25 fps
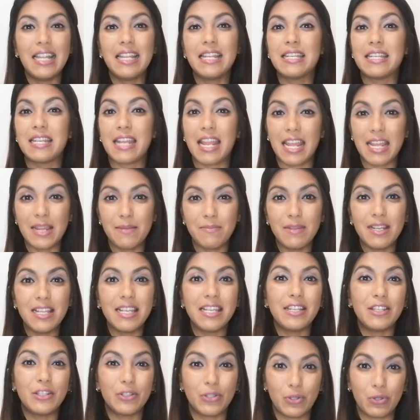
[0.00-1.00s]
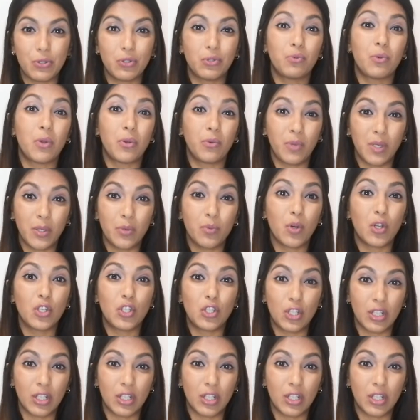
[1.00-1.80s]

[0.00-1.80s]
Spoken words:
Namely is used when we want